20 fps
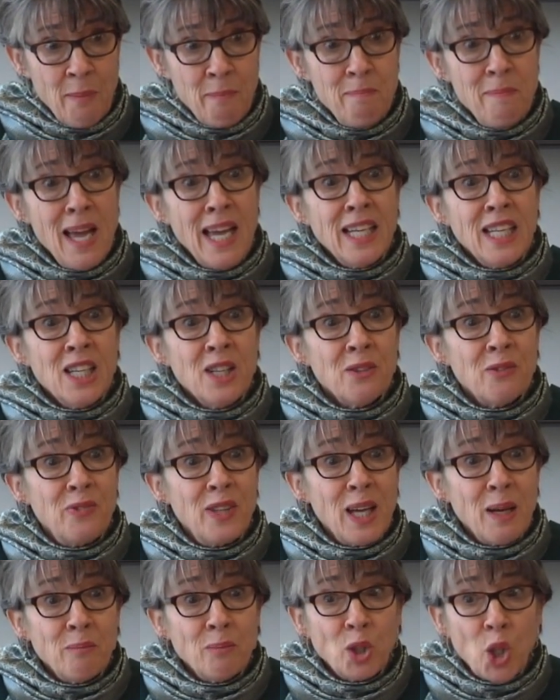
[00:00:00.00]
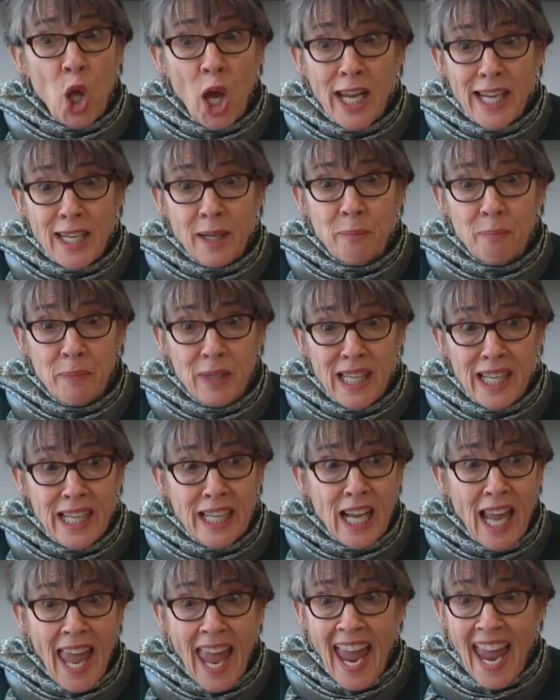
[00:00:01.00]
Many of them like
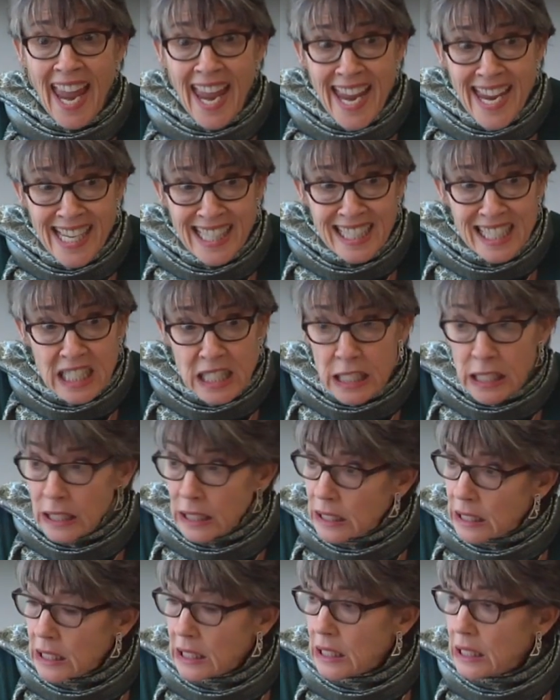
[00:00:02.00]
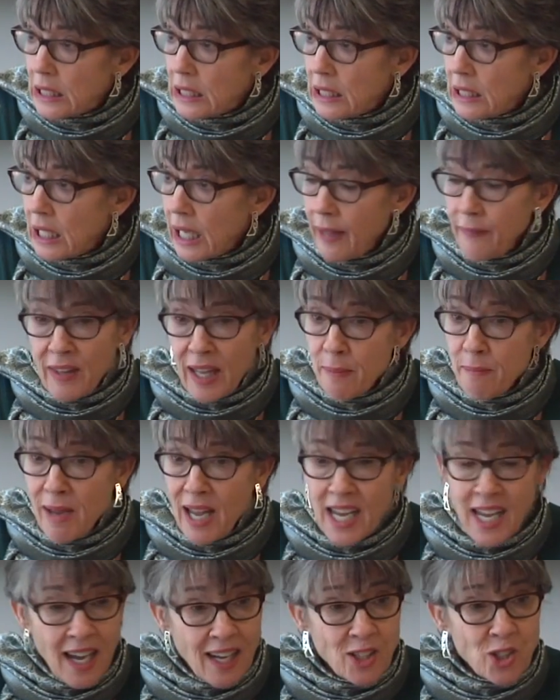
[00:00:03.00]
being aides, and they
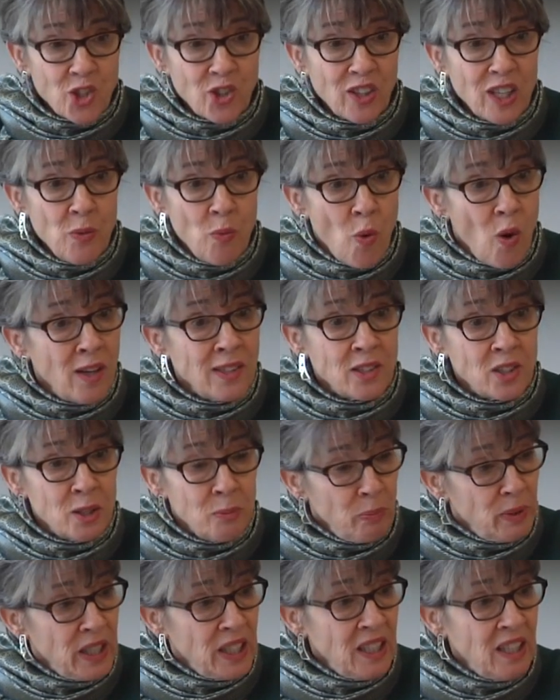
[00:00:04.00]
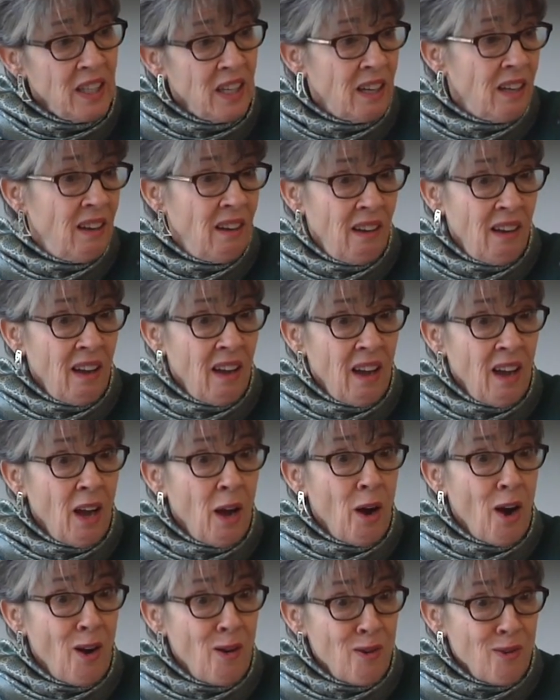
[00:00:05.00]
may actually want to be
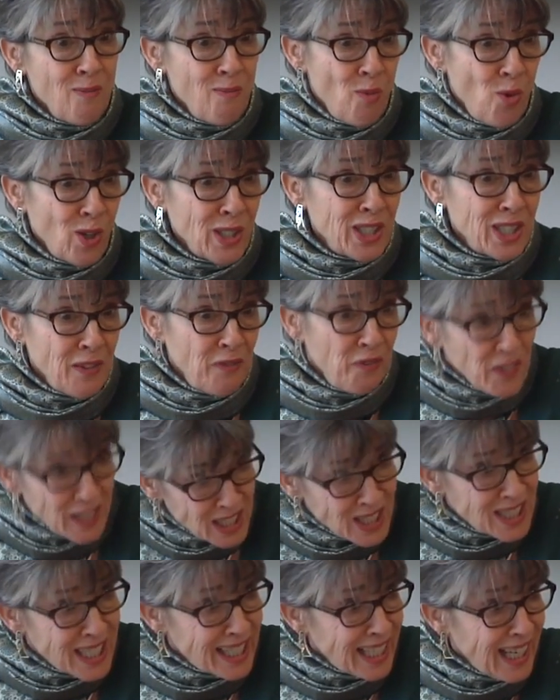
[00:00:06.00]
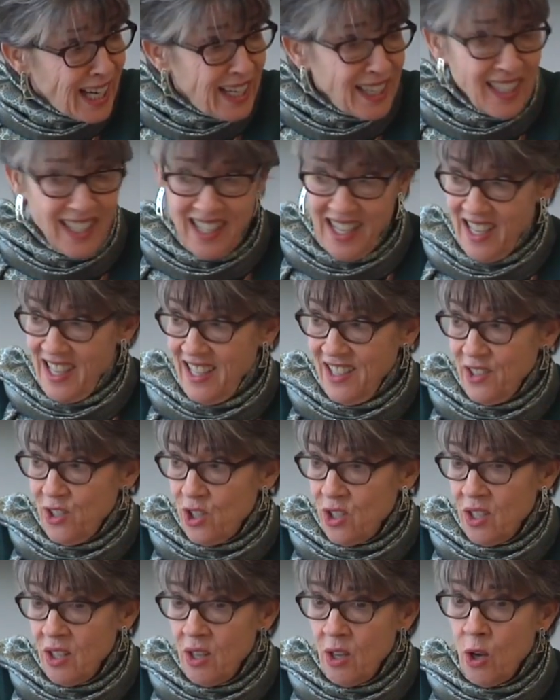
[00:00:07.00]
more sophisticated
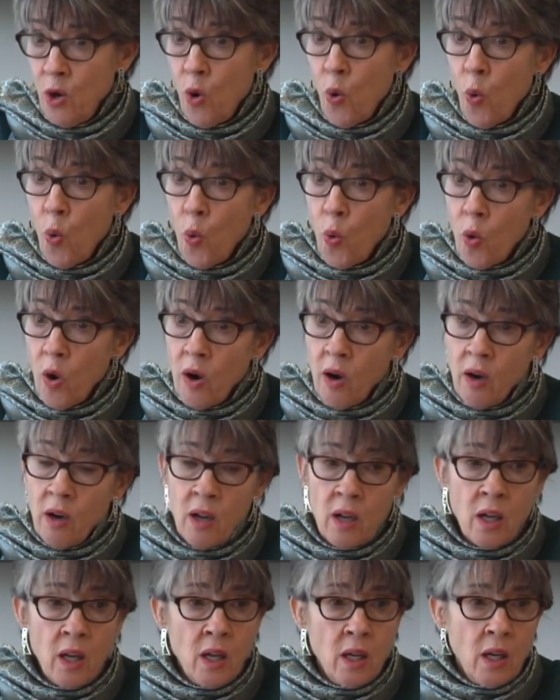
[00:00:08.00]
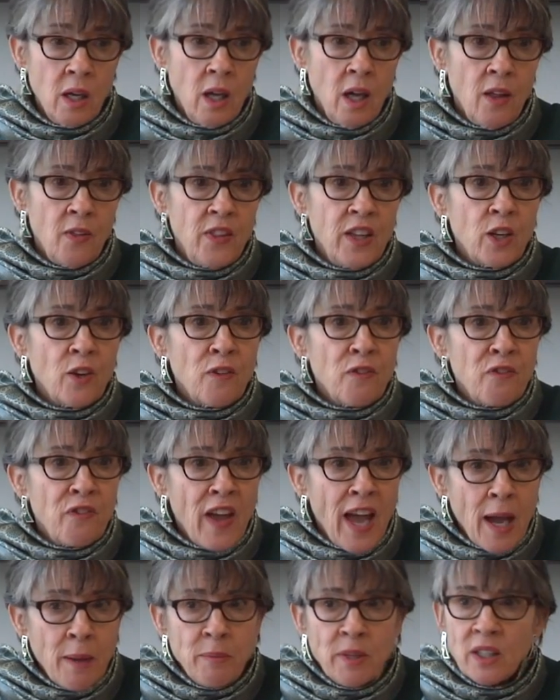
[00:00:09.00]
aides, or they're
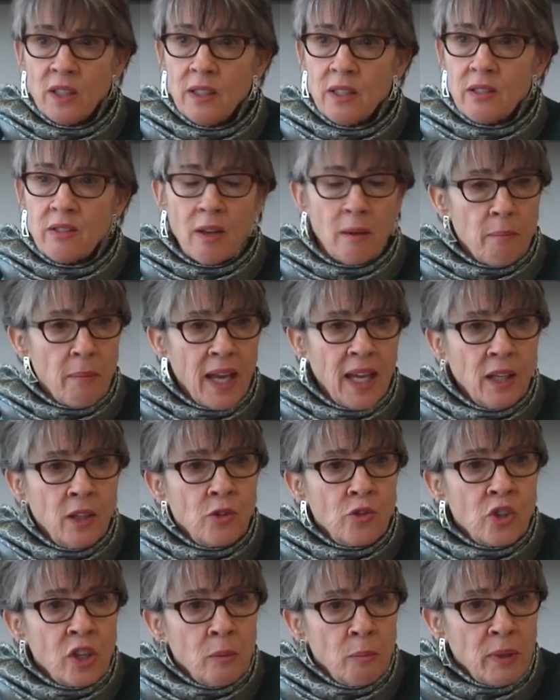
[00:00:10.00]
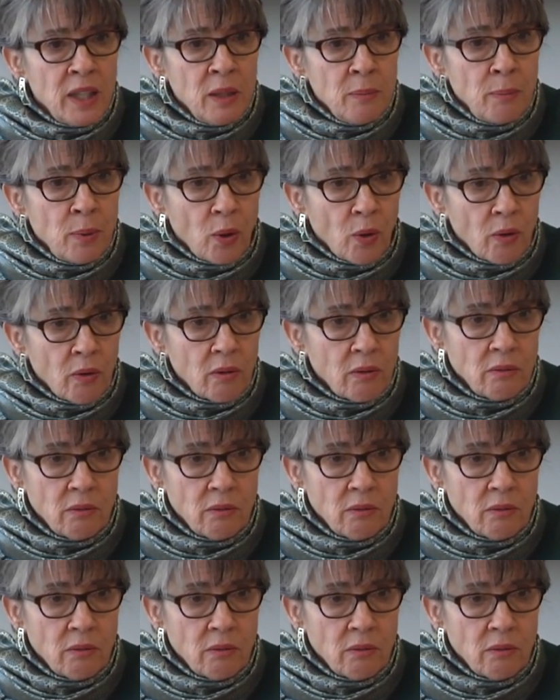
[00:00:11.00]
fabulous at managing people.